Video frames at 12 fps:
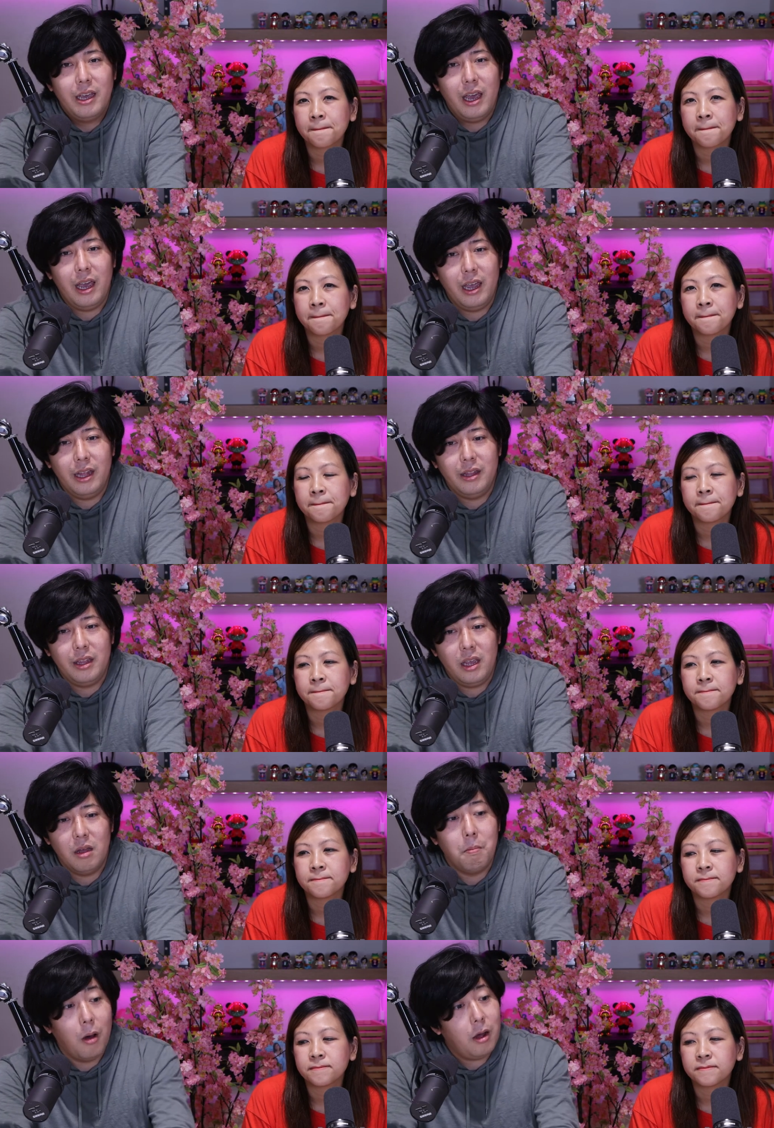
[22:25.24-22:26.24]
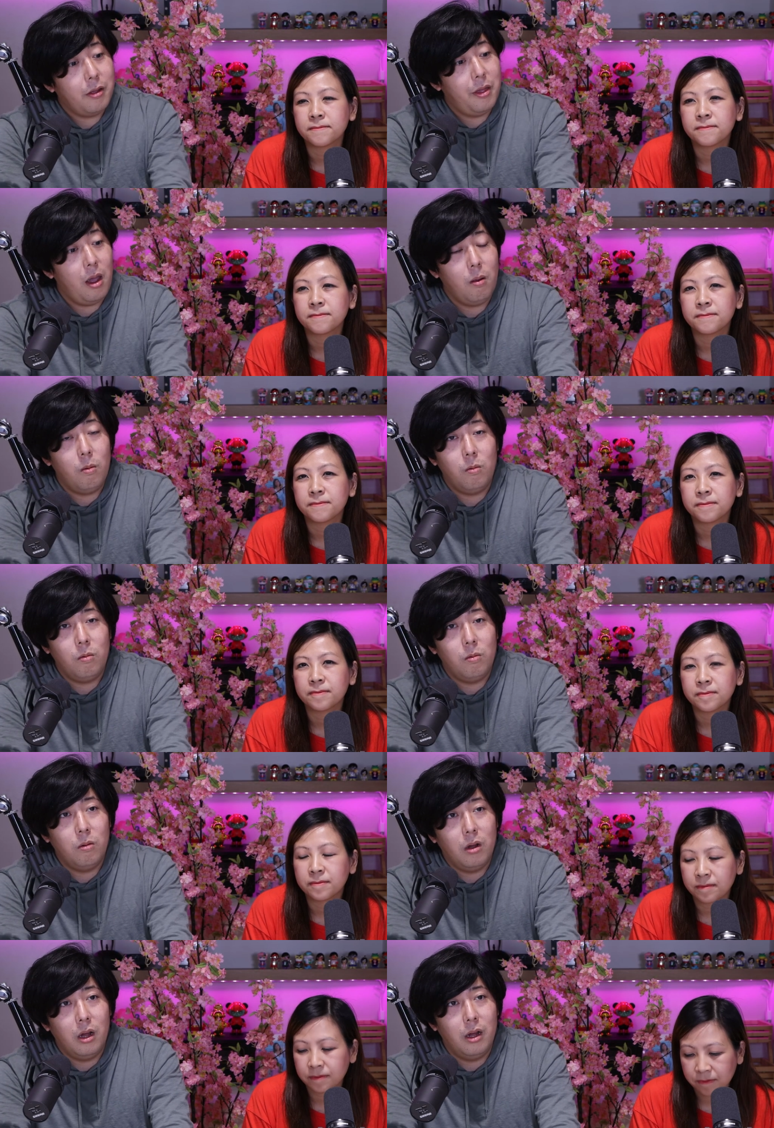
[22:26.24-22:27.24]
Speaker 1: and the monk there
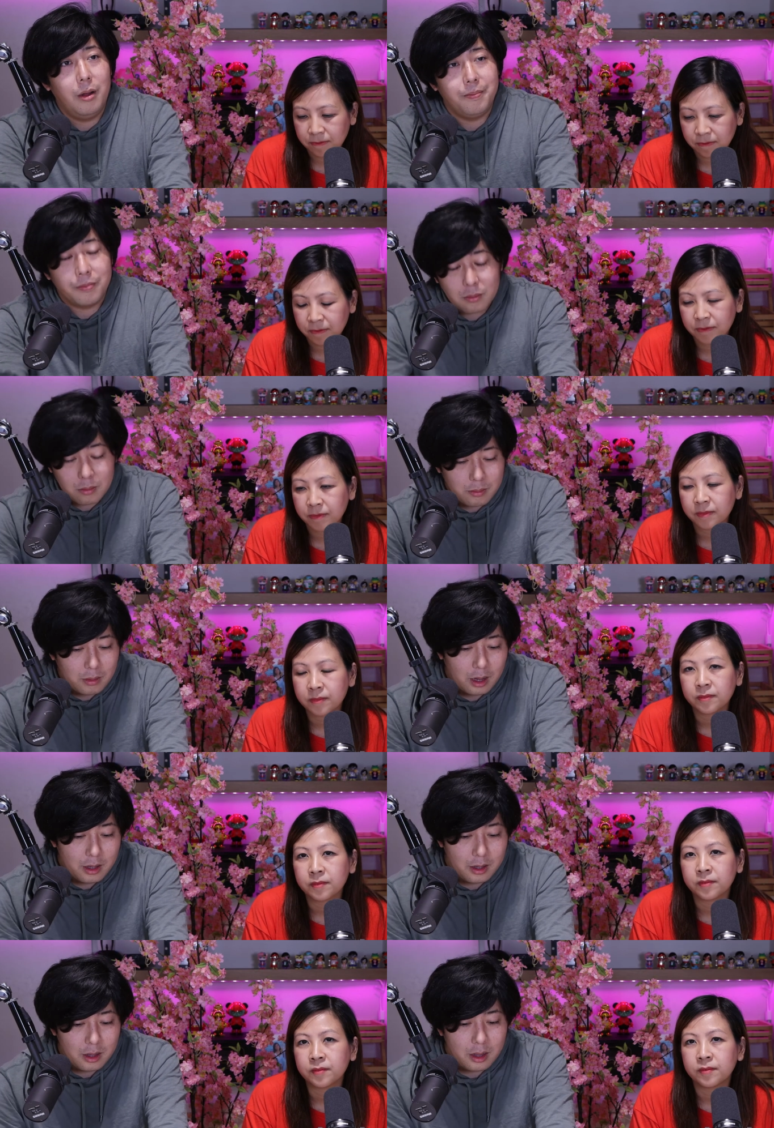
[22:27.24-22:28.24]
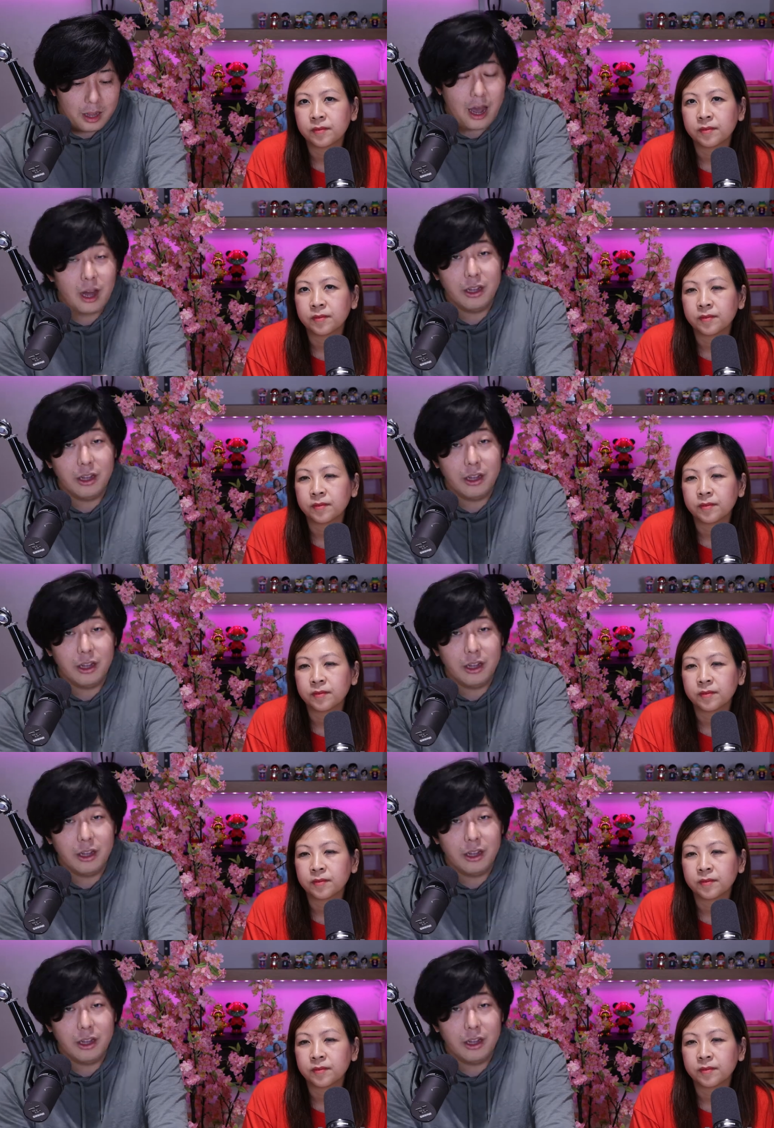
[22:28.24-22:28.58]
um, let